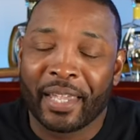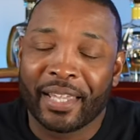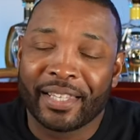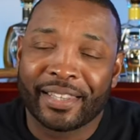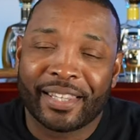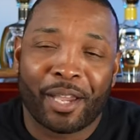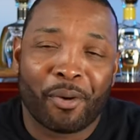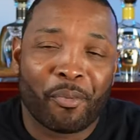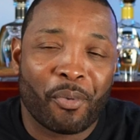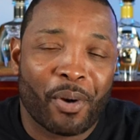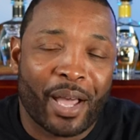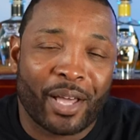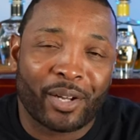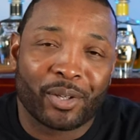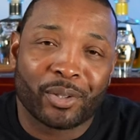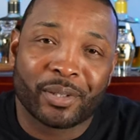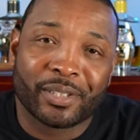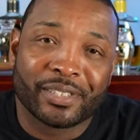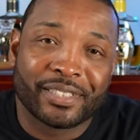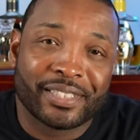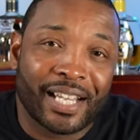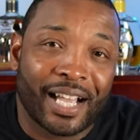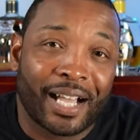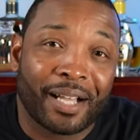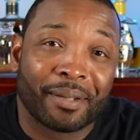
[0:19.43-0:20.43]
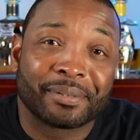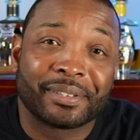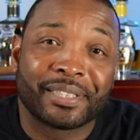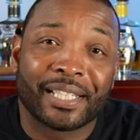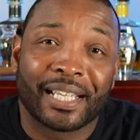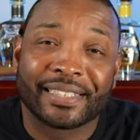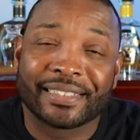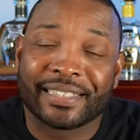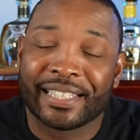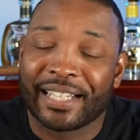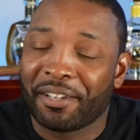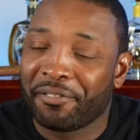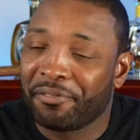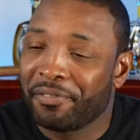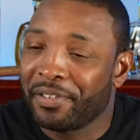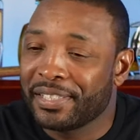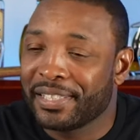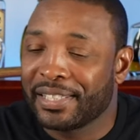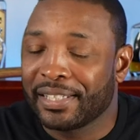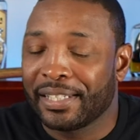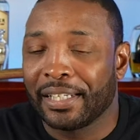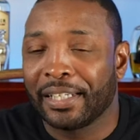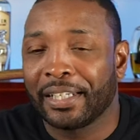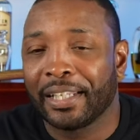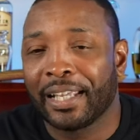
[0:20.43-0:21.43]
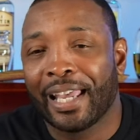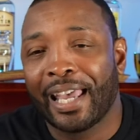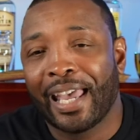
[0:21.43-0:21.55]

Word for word: They were out on the job site that I visited,